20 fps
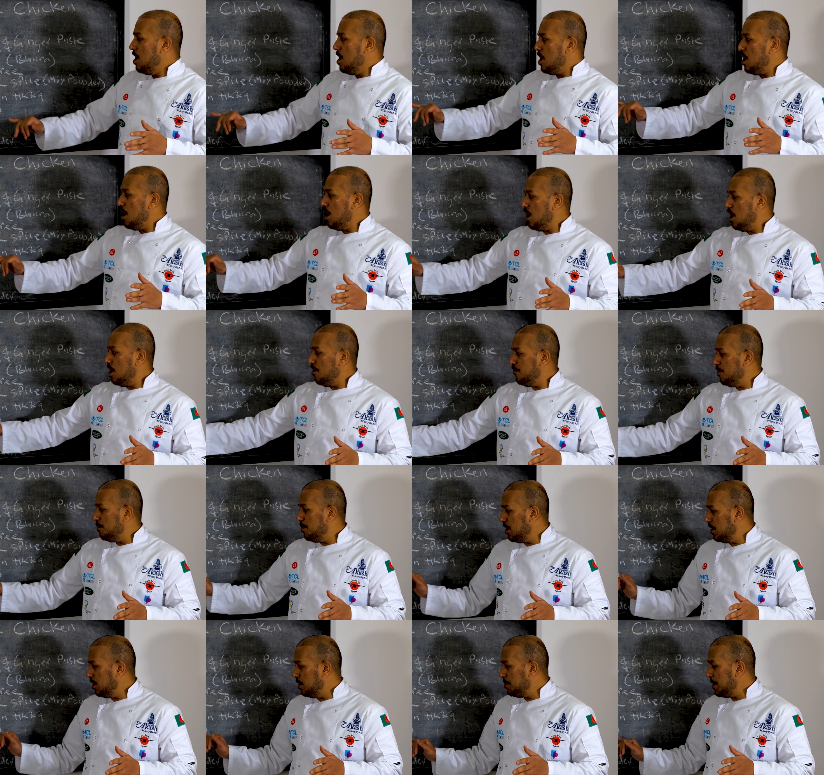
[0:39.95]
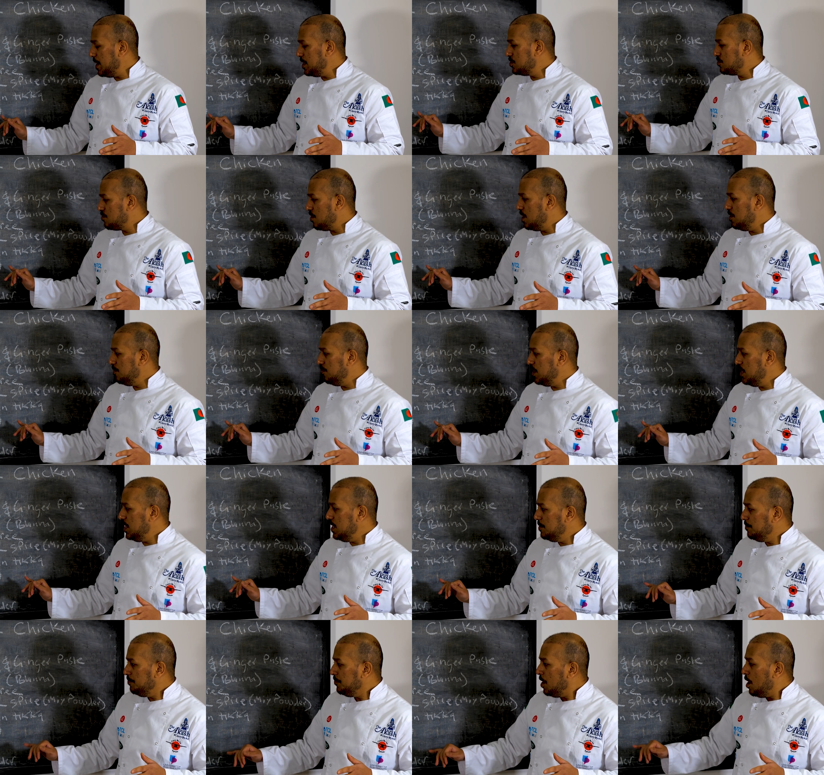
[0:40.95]
half a pint of base
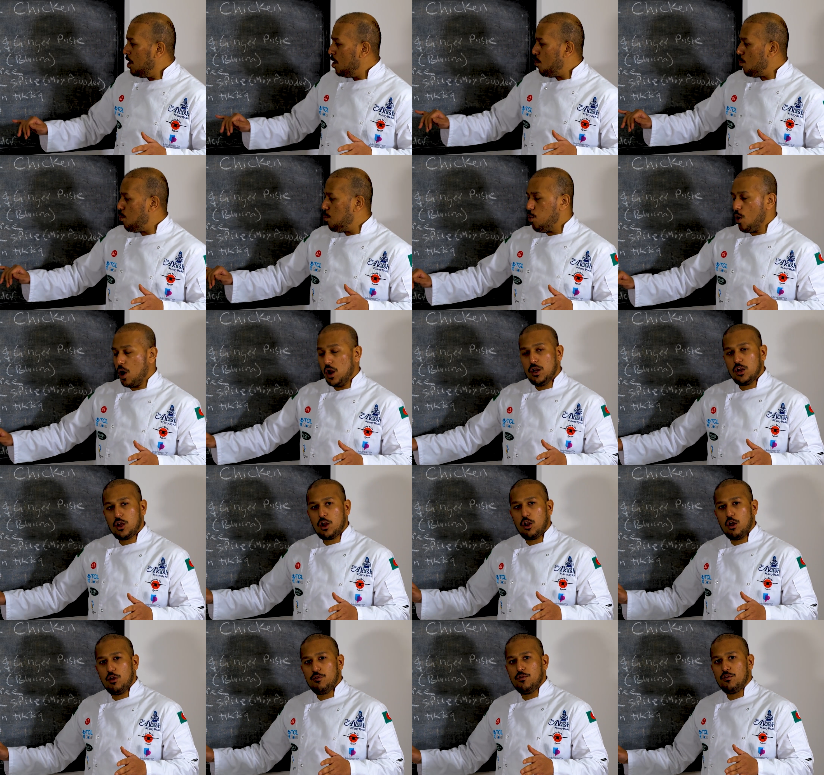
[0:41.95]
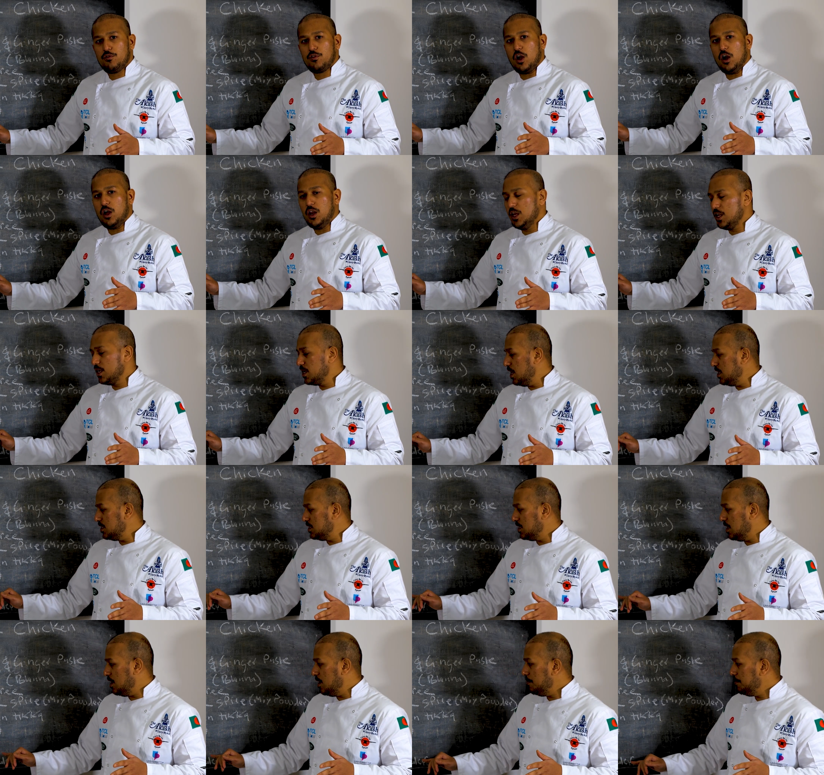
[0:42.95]
gravy, 1 clove of garlic
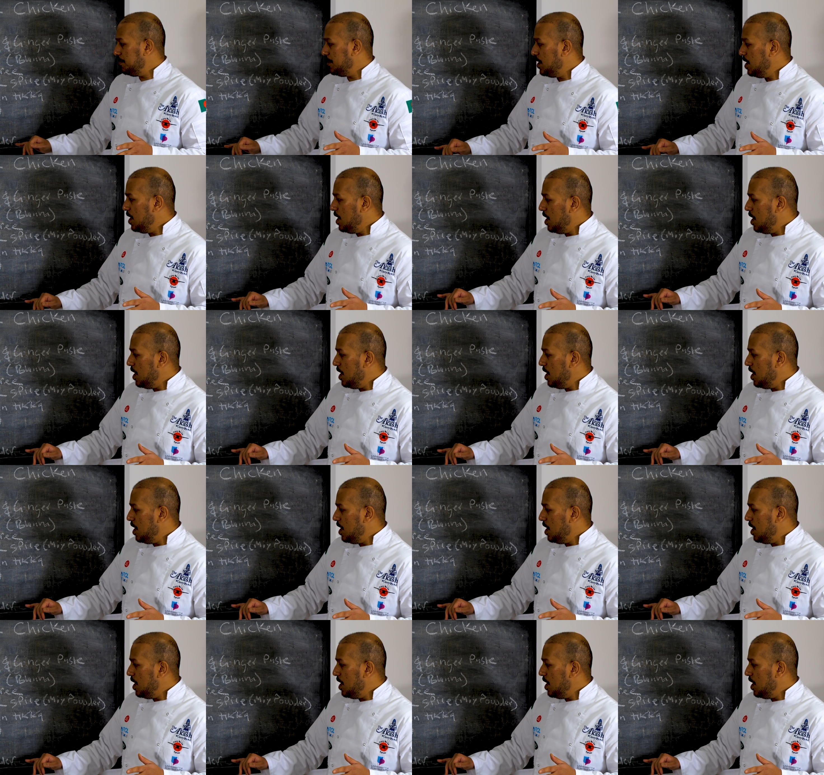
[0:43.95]
cut up,